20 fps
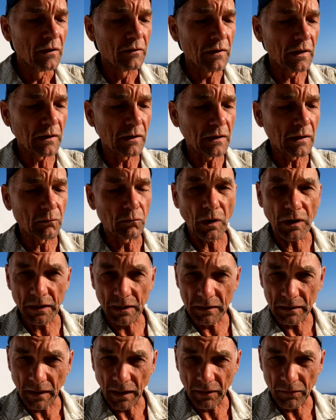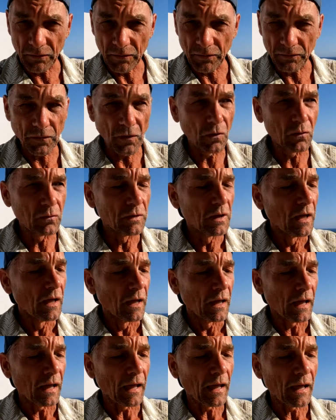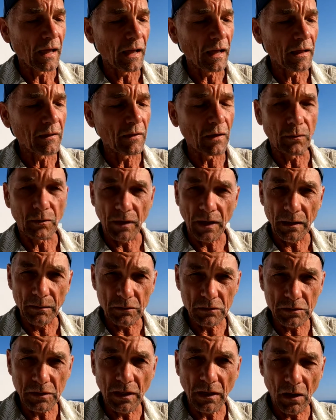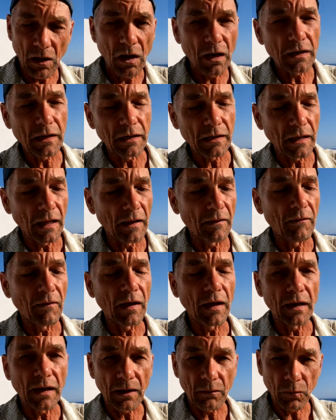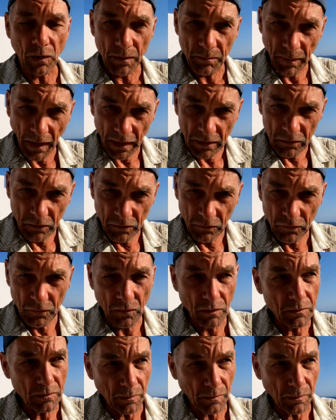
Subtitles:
They recognized the phone and they were able to unlock it, and then I went back to the store.